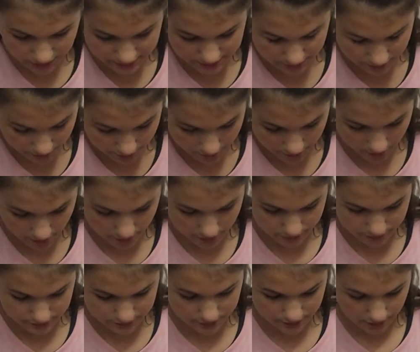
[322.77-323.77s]
as it'll
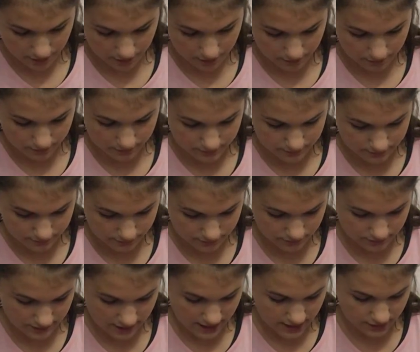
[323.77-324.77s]
go, so
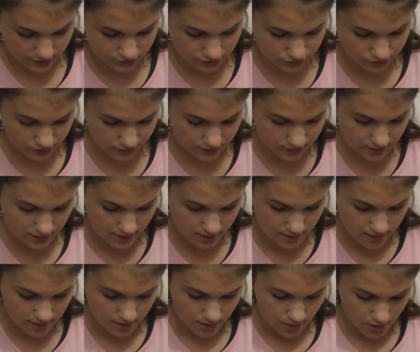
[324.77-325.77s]
that should
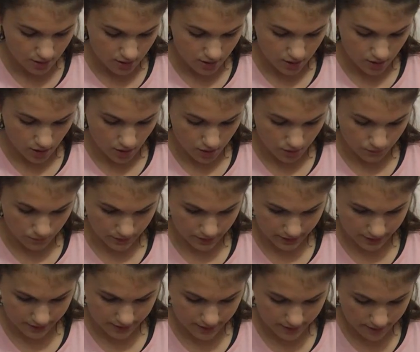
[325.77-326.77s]

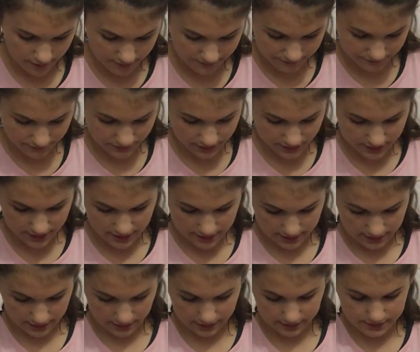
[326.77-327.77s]
work hopefully,
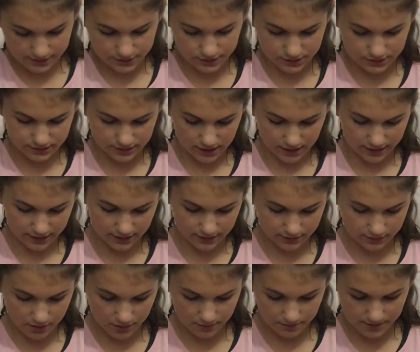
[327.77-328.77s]
and I can just tuck it a
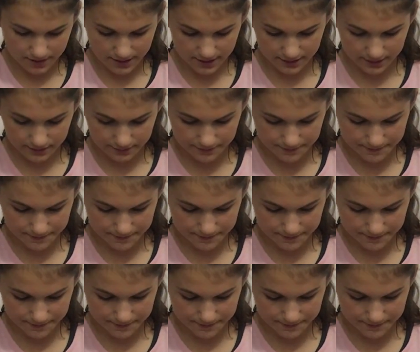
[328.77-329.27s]
little bit.